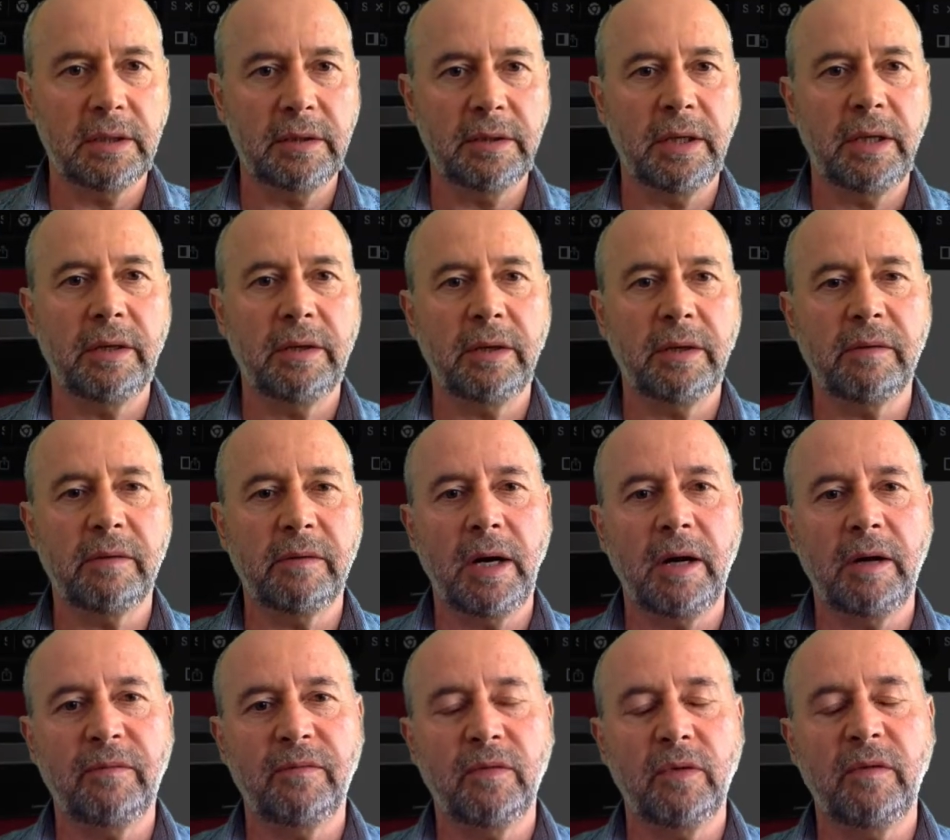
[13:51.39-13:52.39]
they
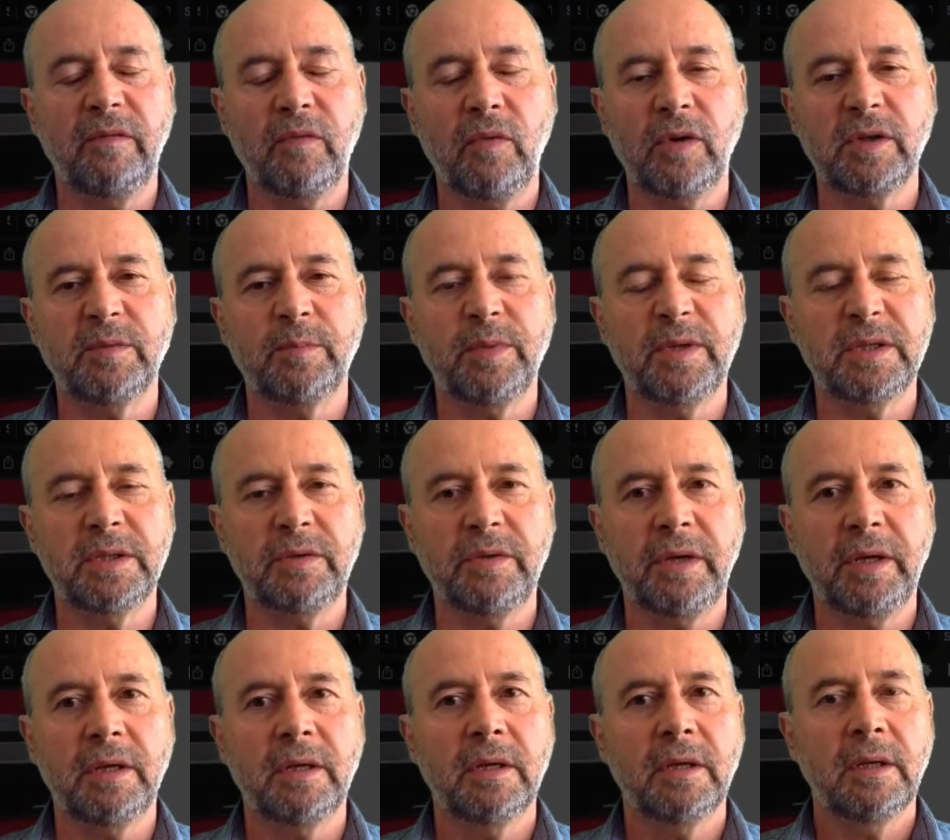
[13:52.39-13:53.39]
require for
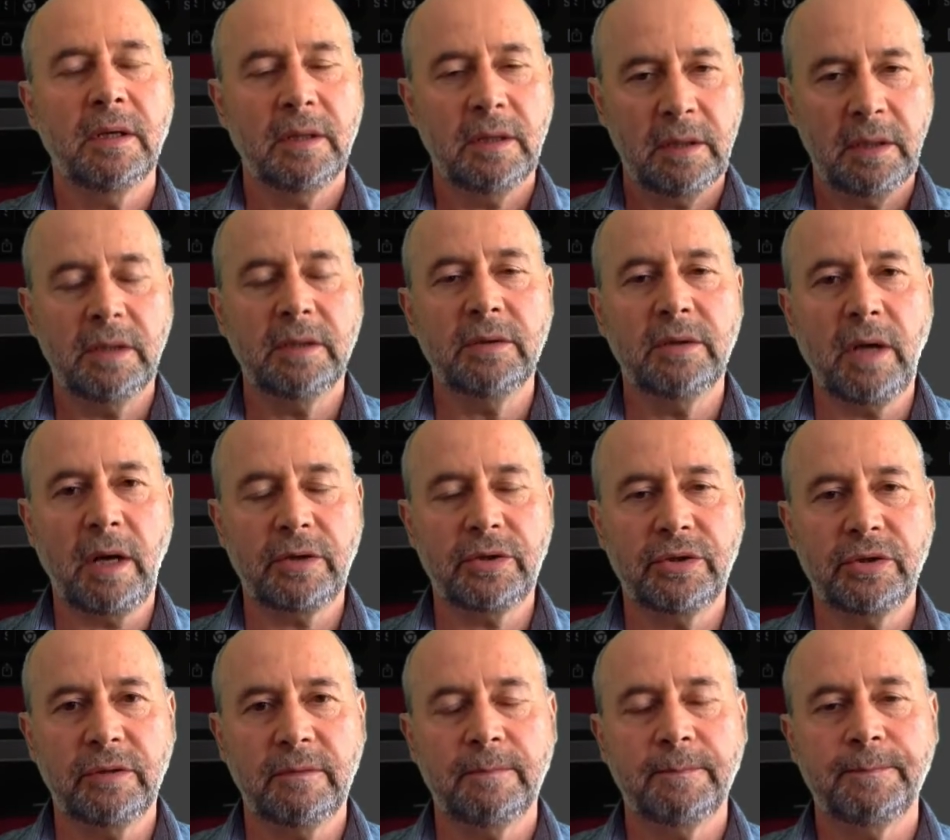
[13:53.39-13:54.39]
FOXP3
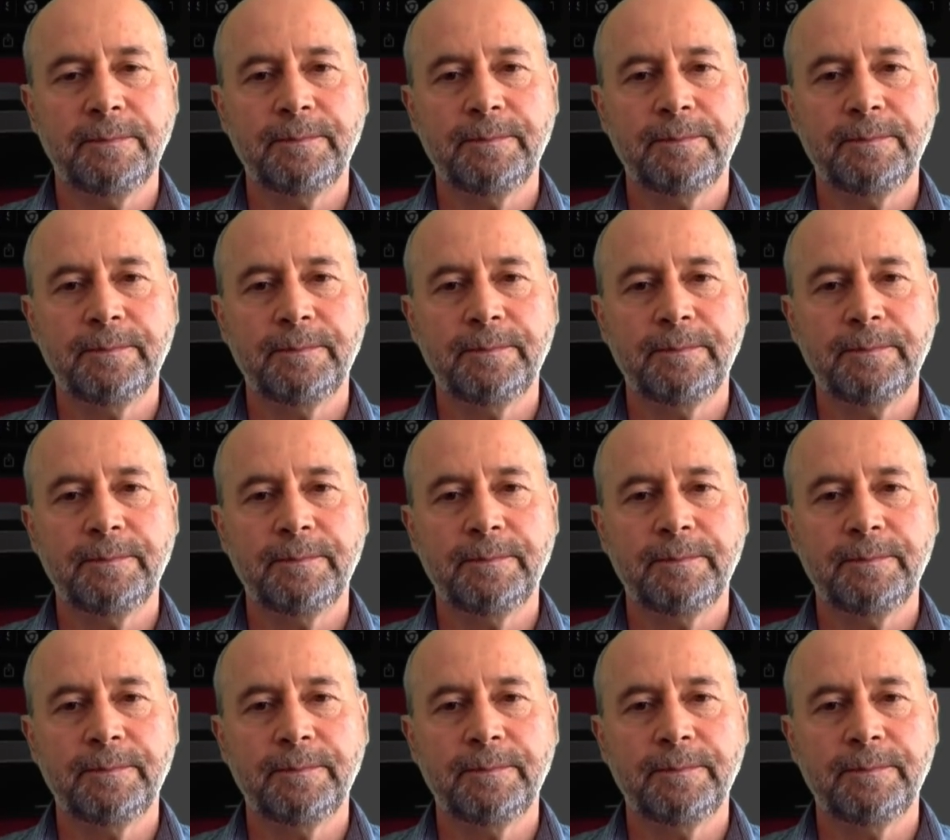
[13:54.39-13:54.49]
induction.